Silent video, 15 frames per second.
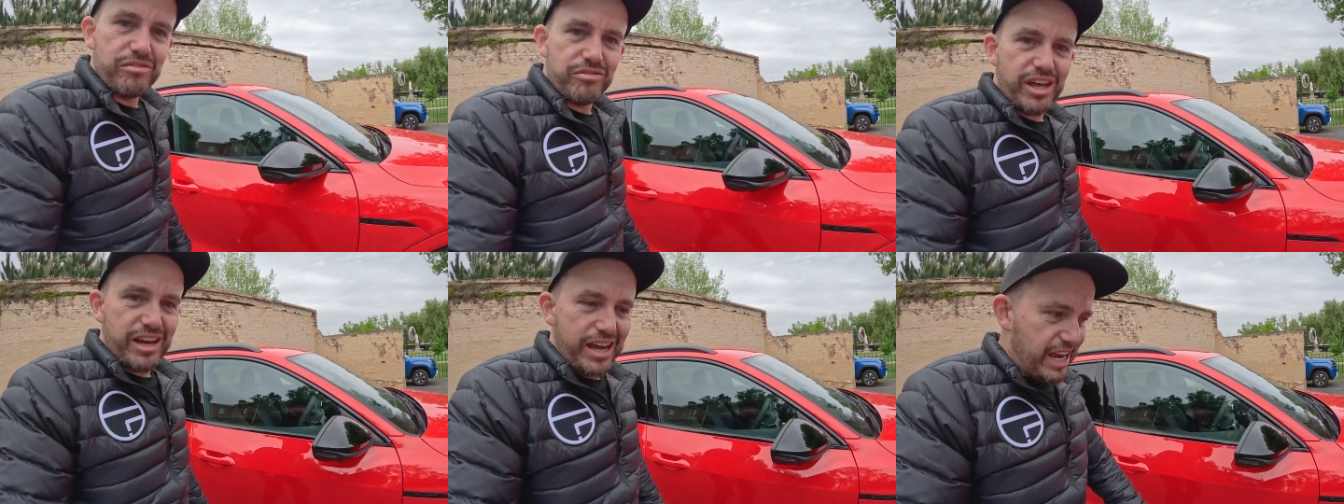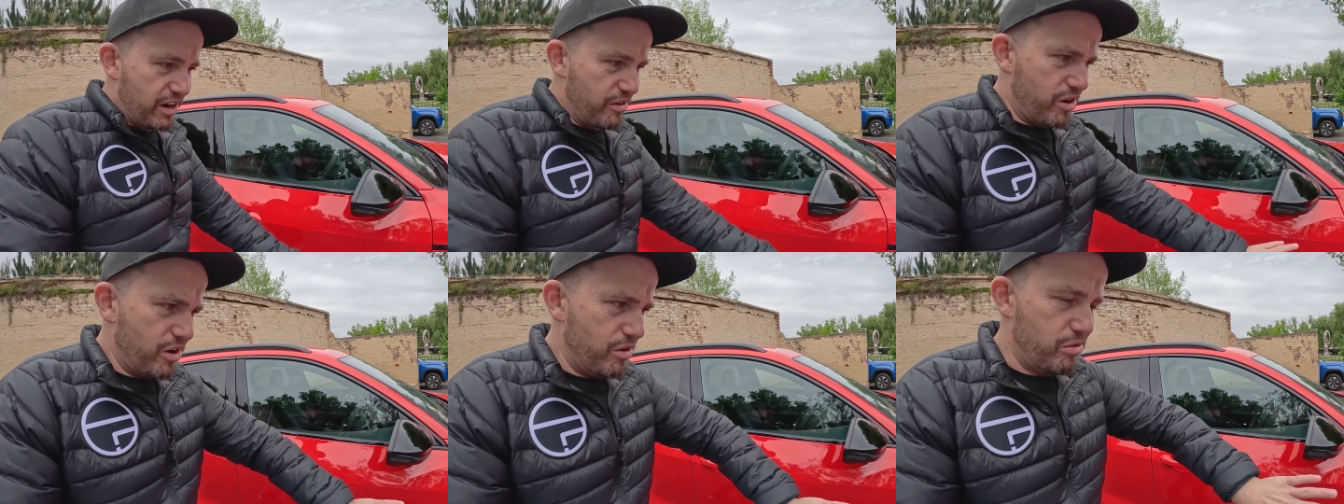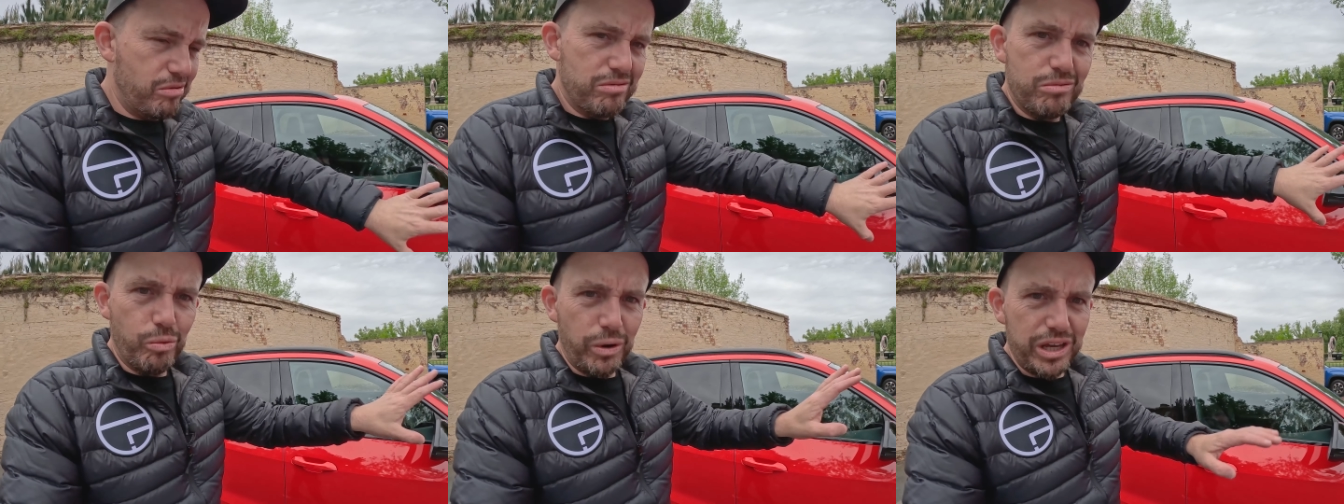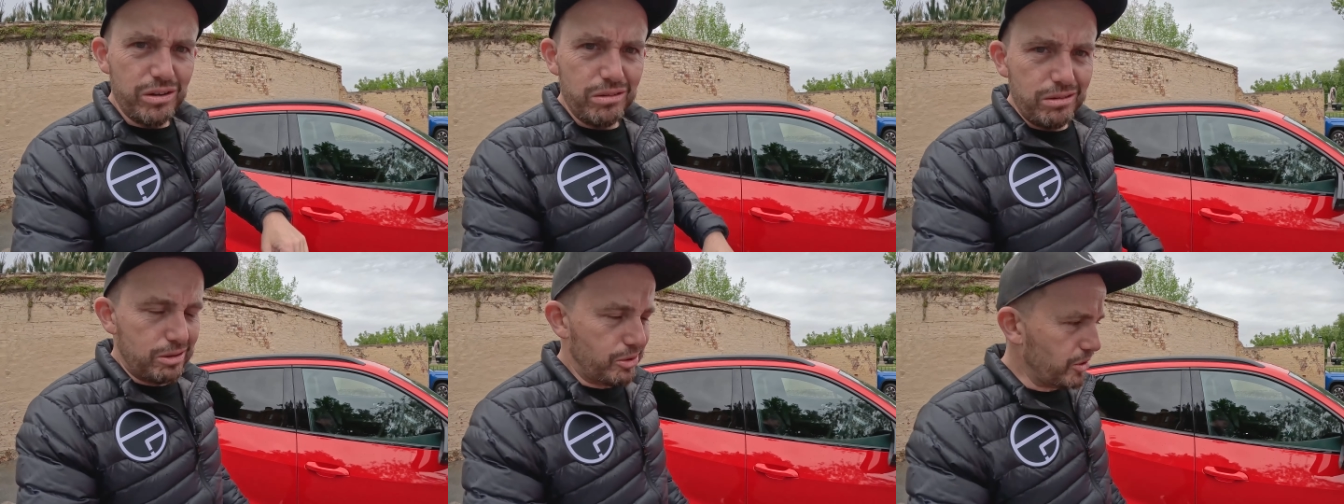of the aero
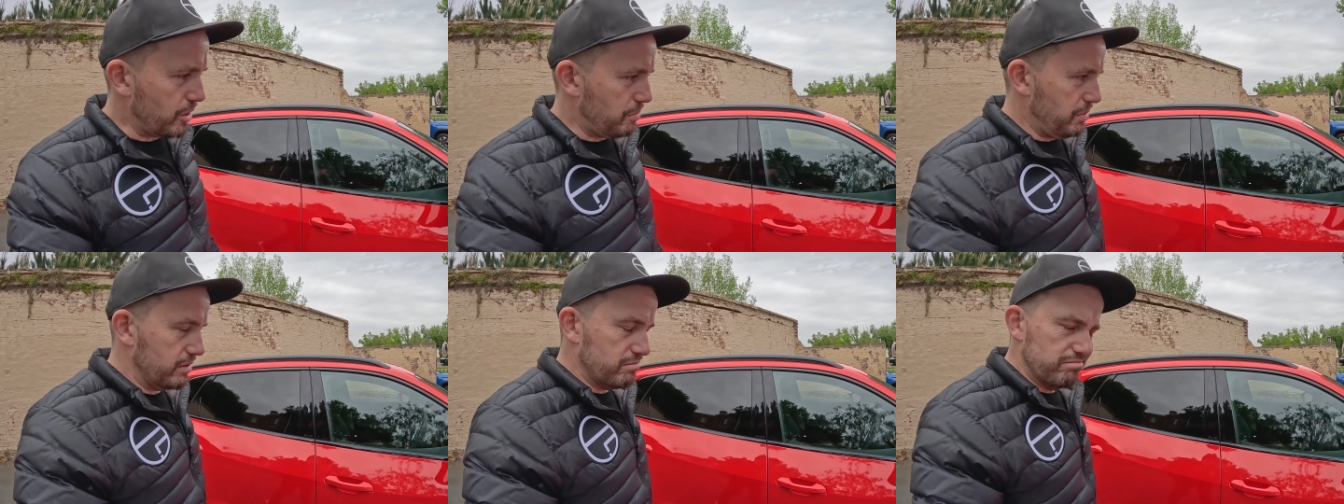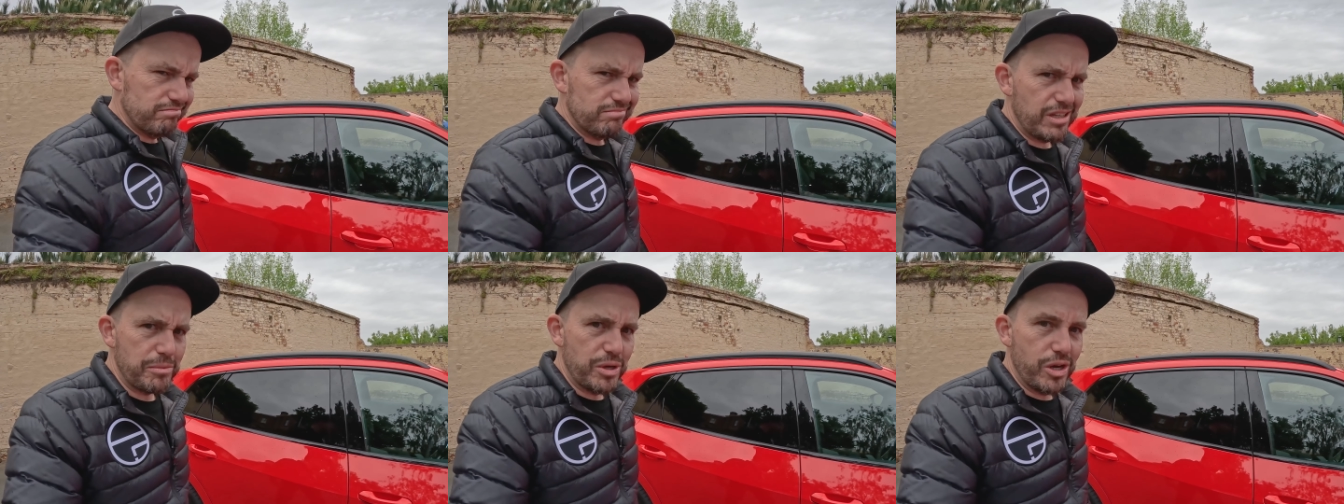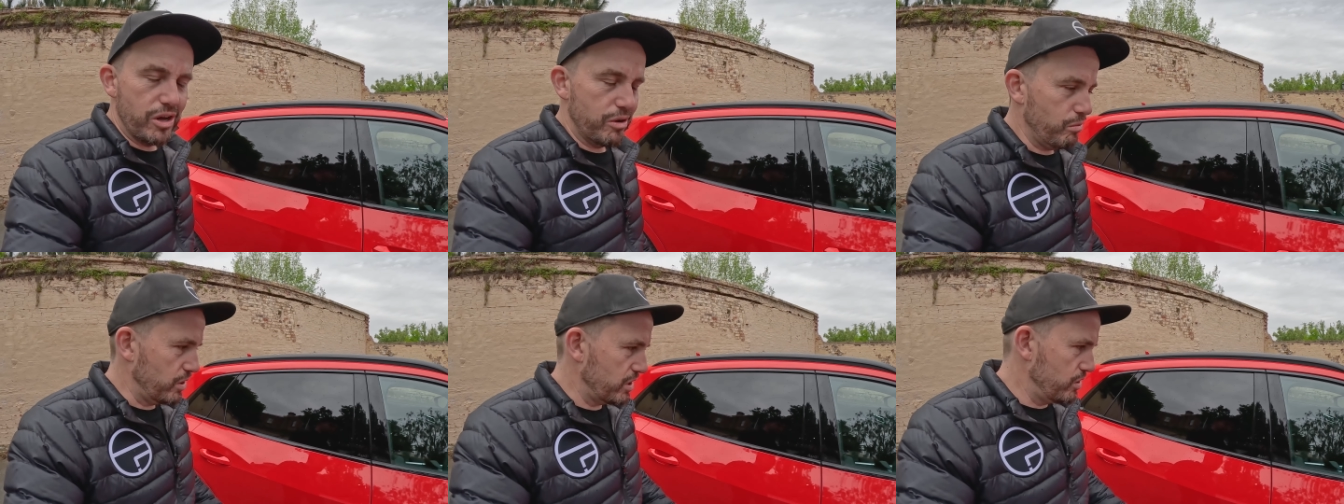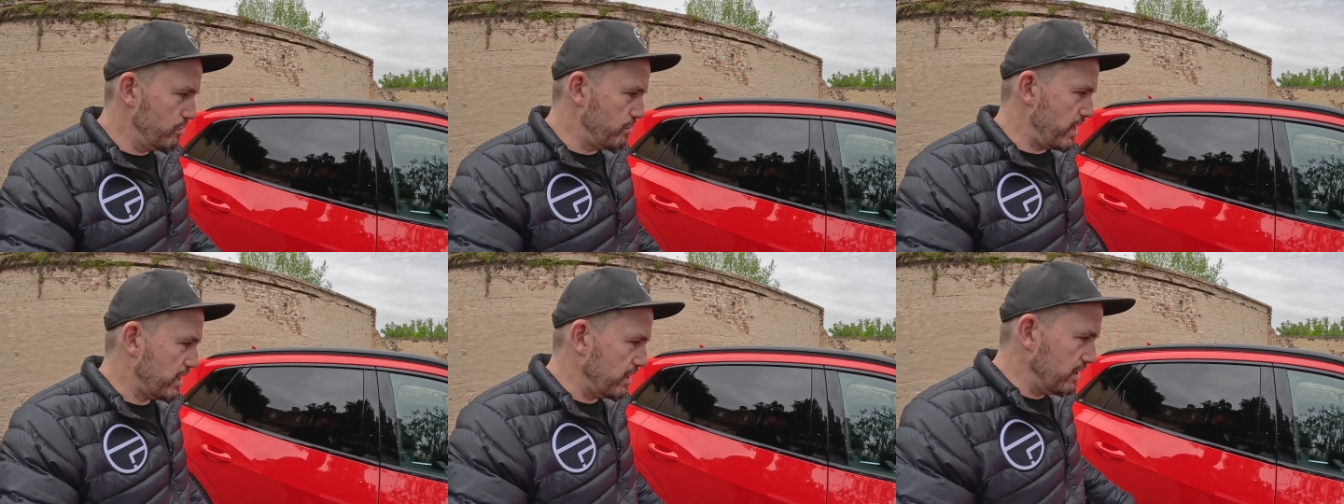wheel look, but let me know what you
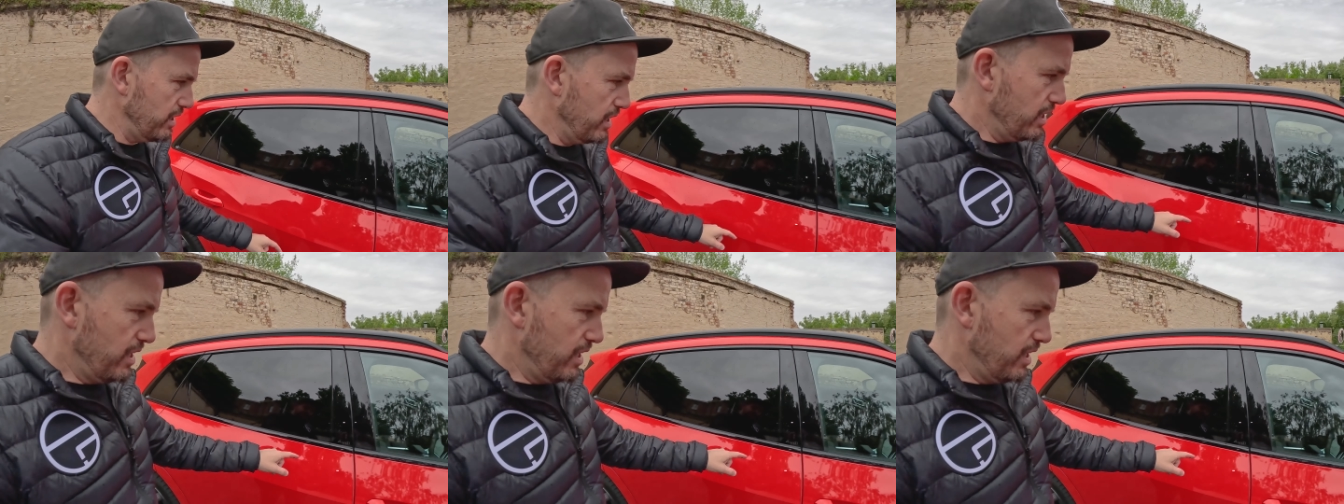reckon.